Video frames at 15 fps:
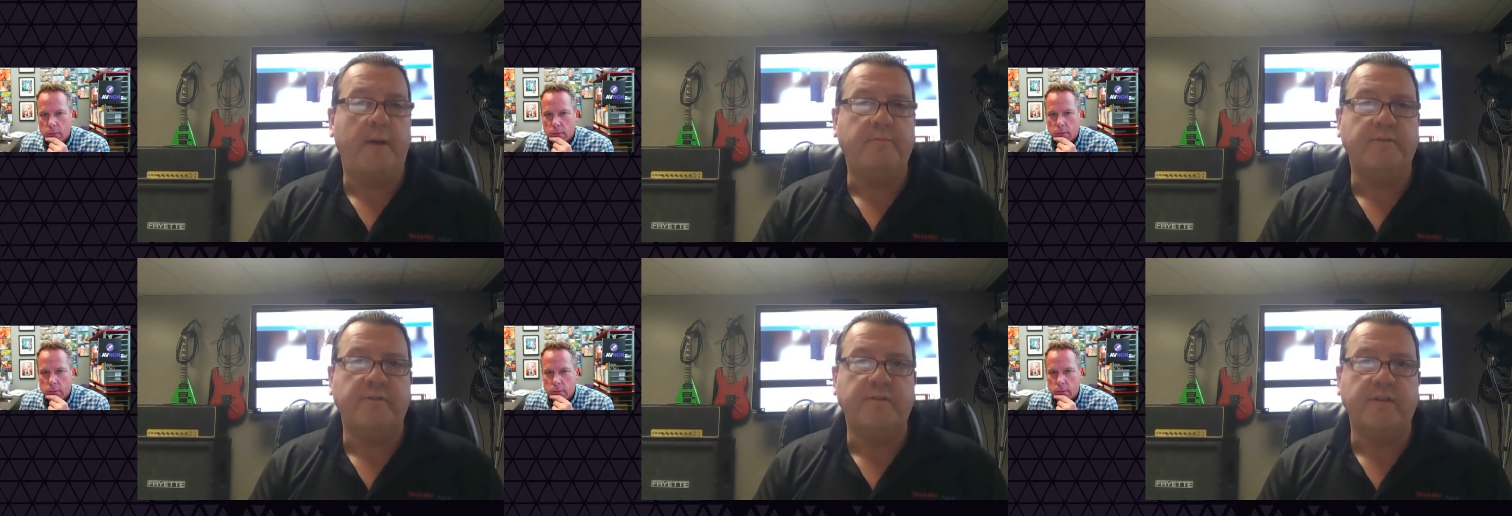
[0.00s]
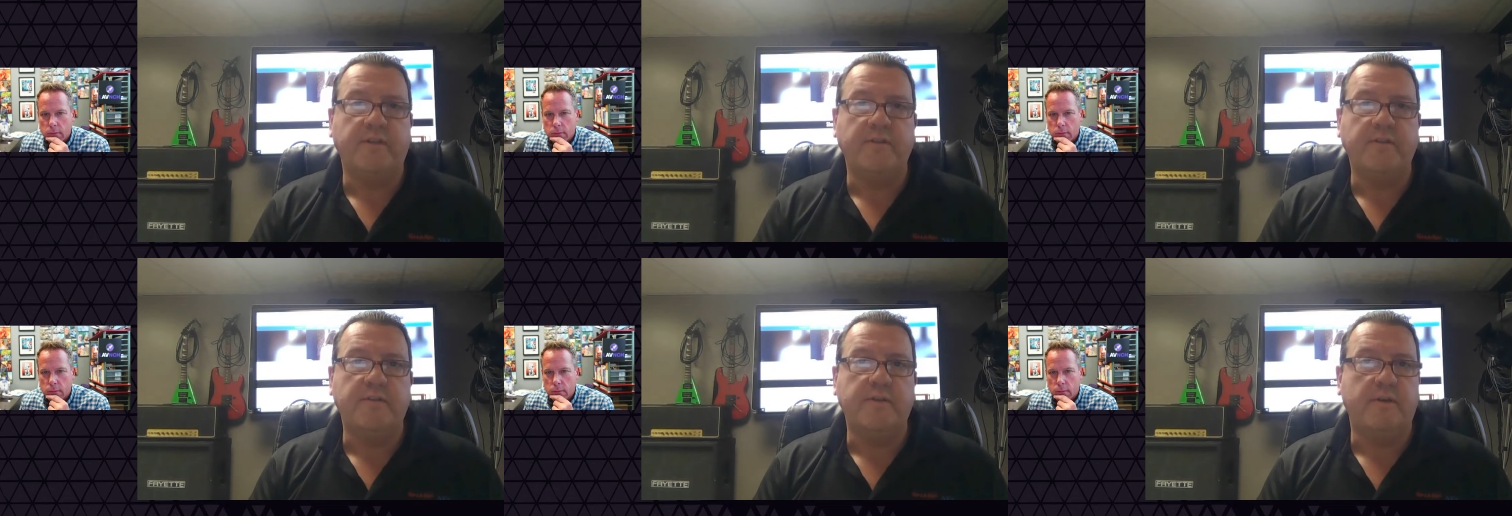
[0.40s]
Speaker 1: options to
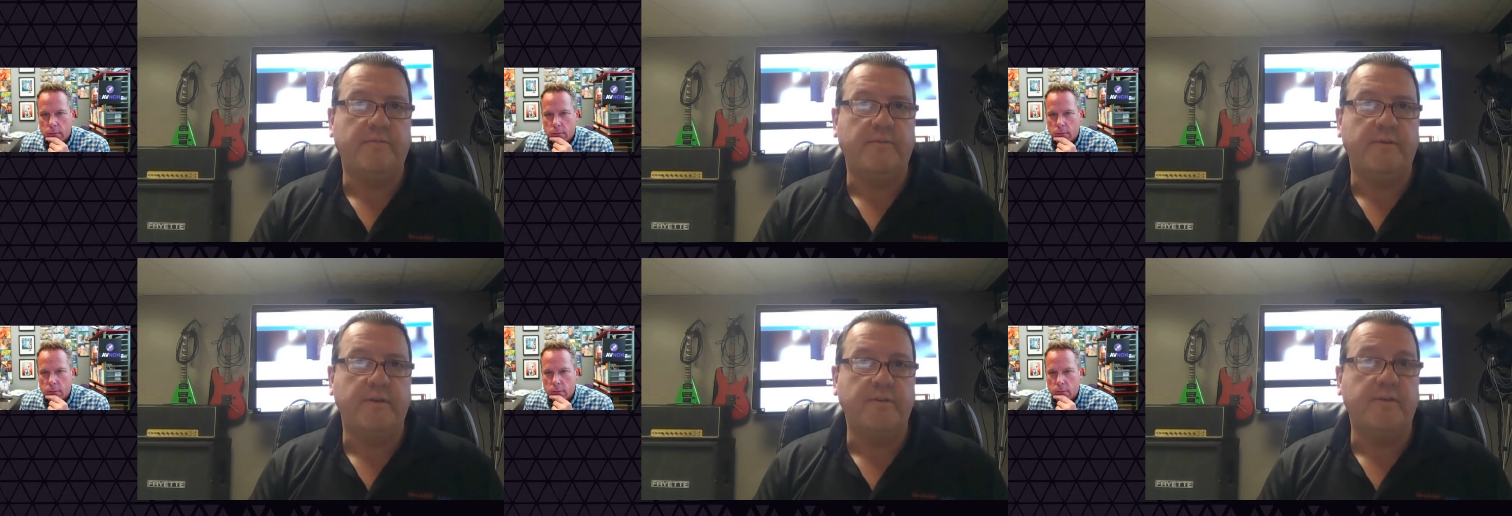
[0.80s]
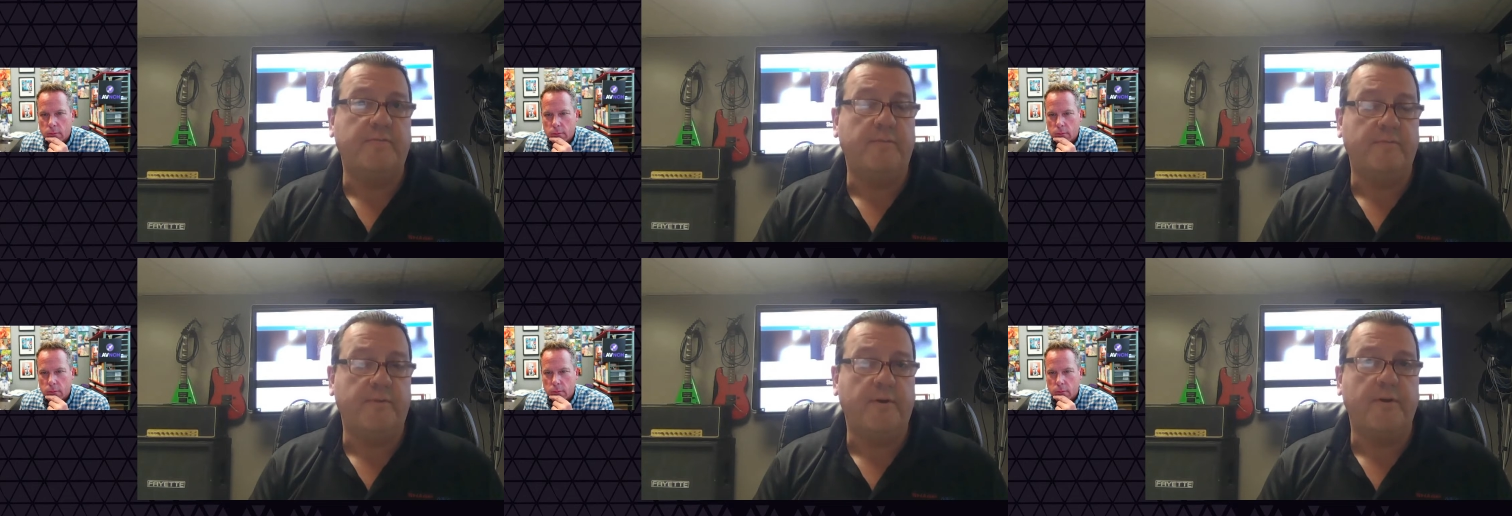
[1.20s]
consider for those
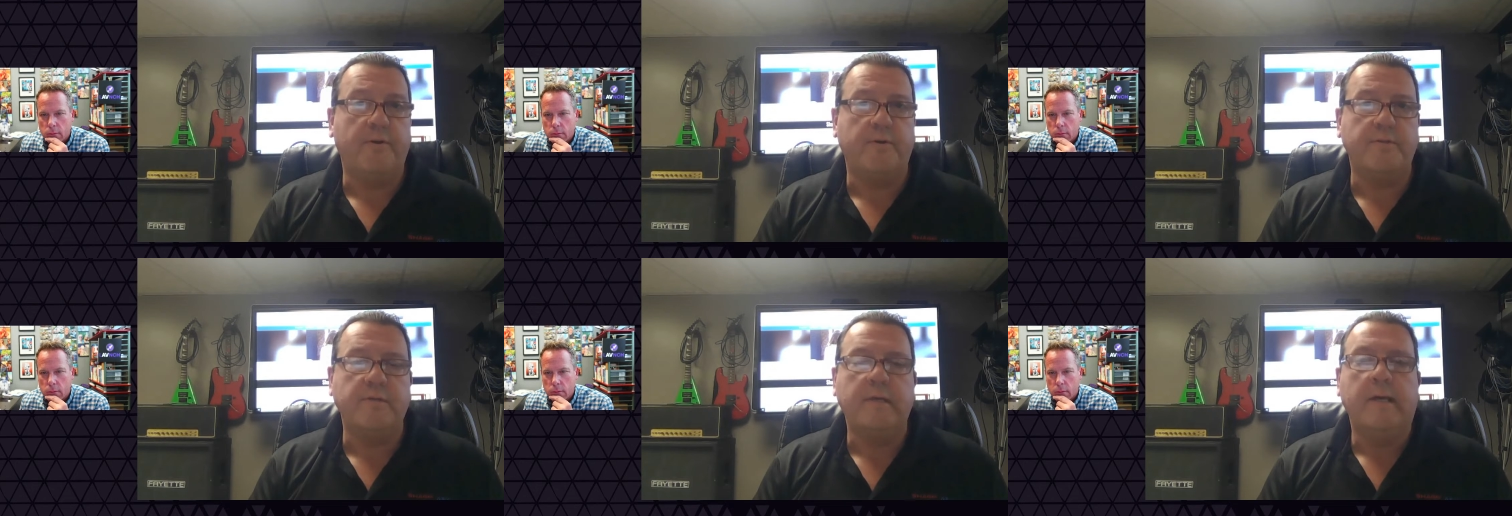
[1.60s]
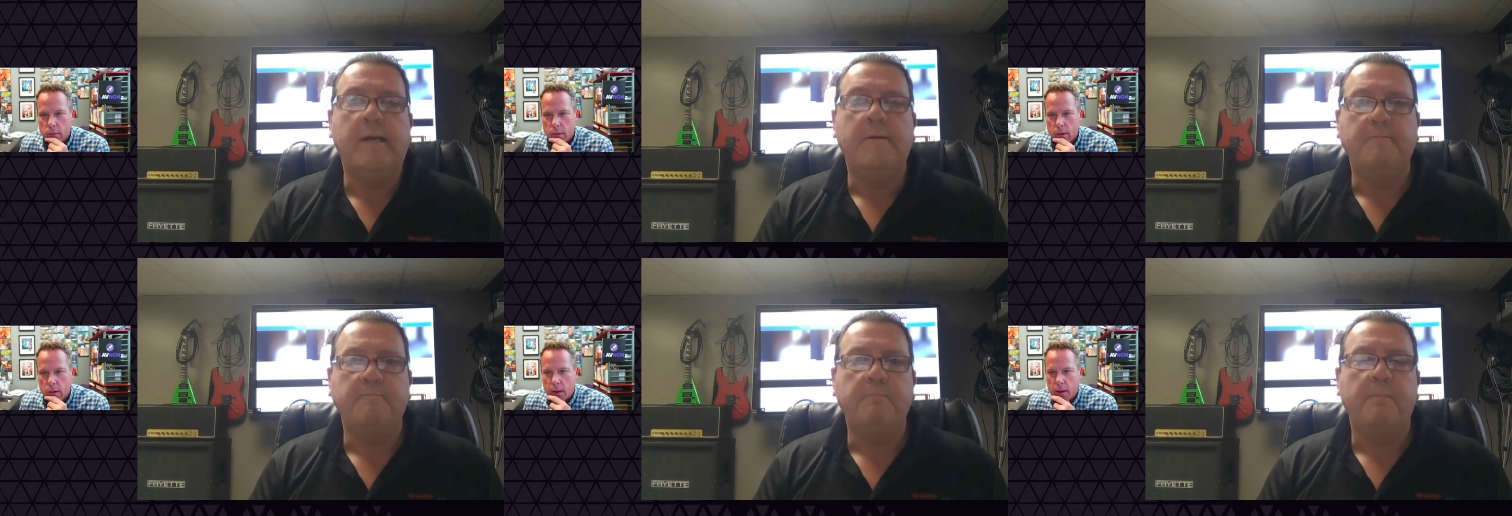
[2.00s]
different verticals.
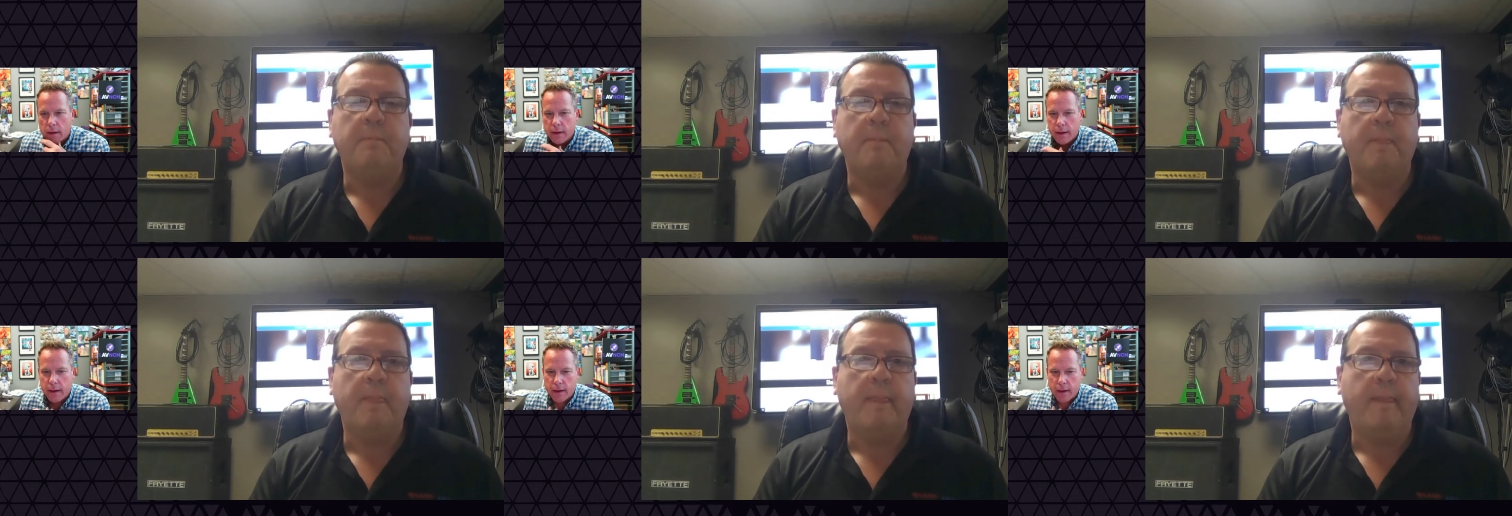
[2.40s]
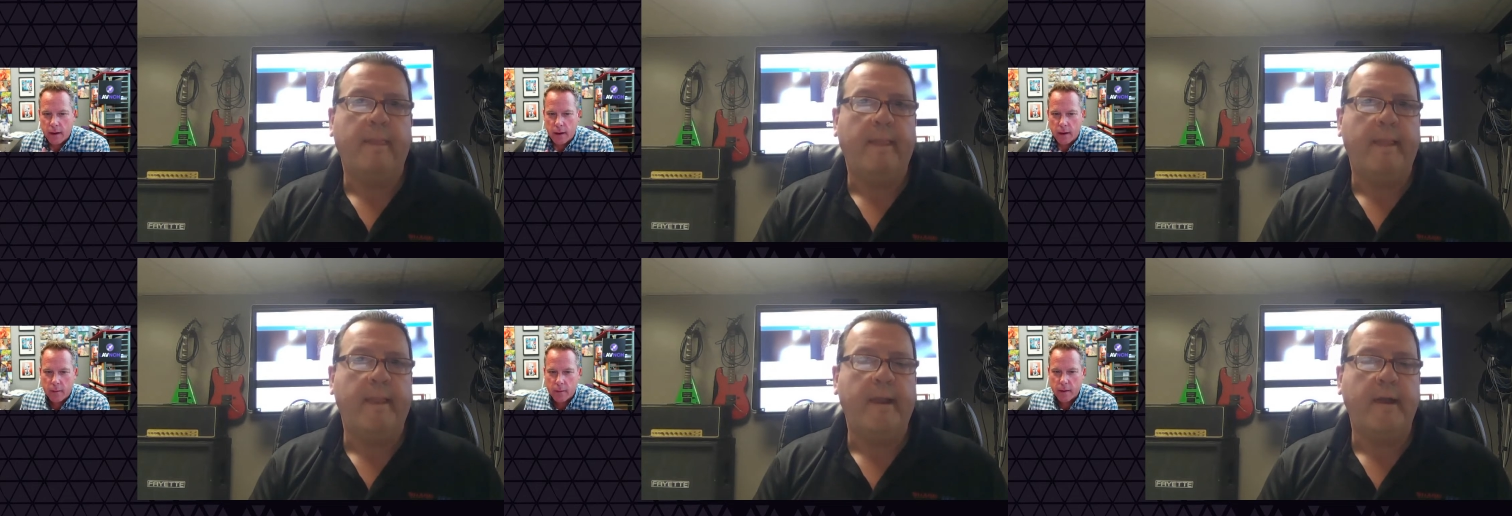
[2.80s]

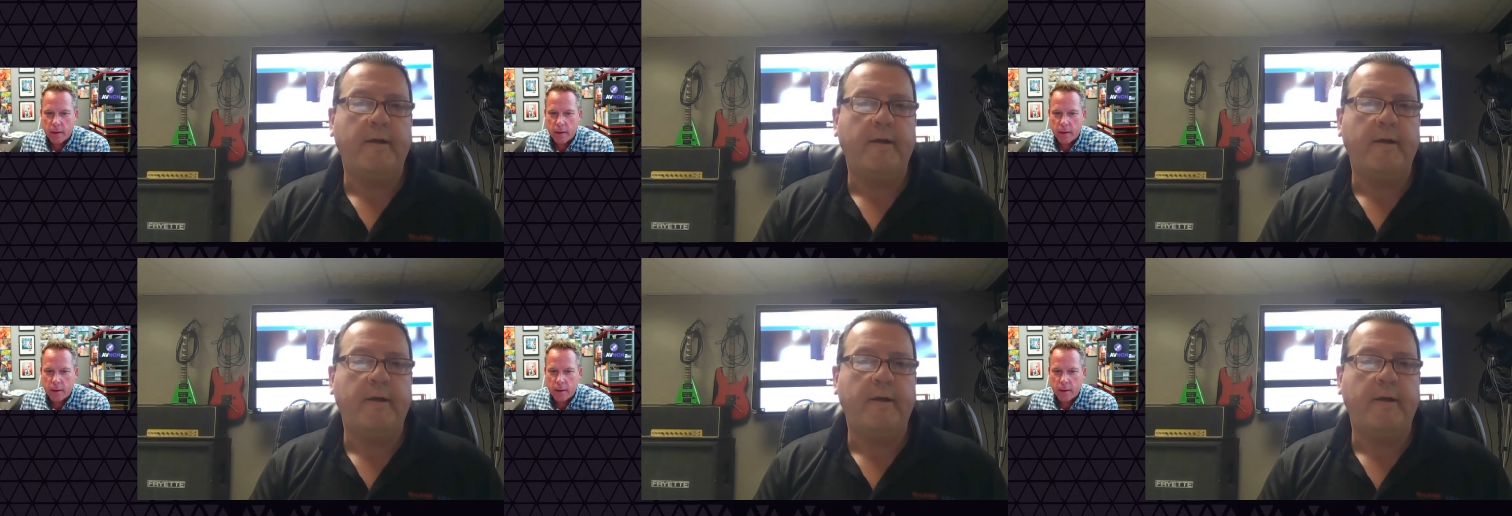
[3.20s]
Yeah,